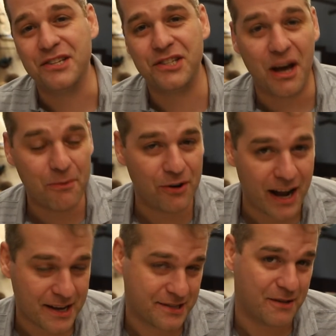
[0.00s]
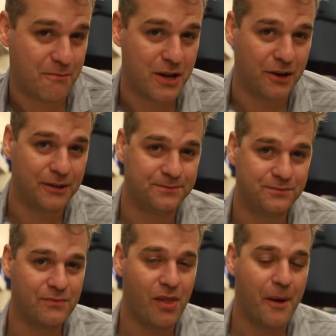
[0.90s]
to summarize the meal
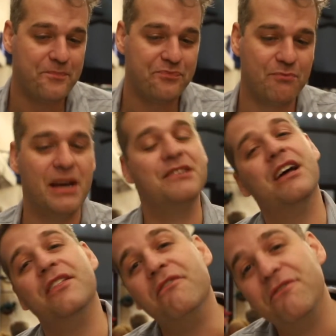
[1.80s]
based on the